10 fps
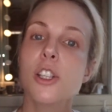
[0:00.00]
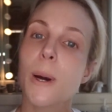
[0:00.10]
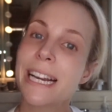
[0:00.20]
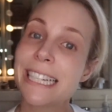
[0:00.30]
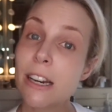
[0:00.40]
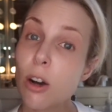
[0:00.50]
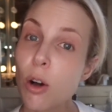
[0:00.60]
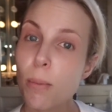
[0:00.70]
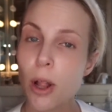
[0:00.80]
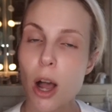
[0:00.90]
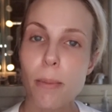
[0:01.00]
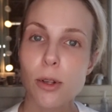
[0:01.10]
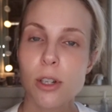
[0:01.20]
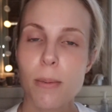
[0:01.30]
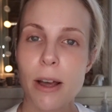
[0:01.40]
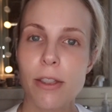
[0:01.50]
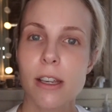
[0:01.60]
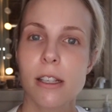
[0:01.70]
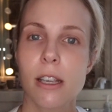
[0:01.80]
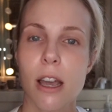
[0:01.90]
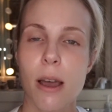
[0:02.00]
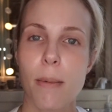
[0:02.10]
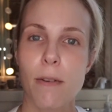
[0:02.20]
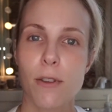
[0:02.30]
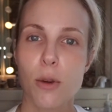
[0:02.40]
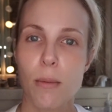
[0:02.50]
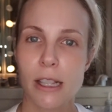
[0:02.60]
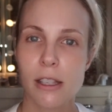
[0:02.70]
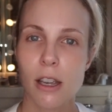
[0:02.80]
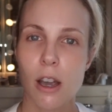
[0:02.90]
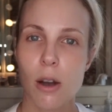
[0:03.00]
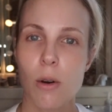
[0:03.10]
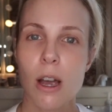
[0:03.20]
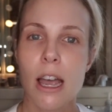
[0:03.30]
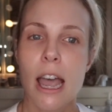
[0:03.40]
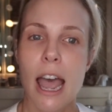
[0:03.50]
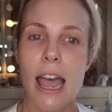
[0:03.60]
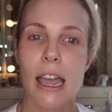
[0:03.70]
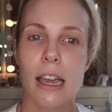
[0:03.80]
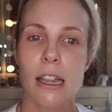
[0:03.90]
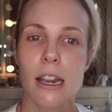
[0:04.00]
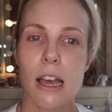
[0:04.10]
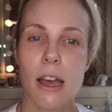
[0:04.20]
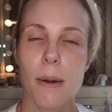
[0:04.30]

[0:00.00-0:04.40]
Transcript: So I did a whole blog post about this a few months ago, and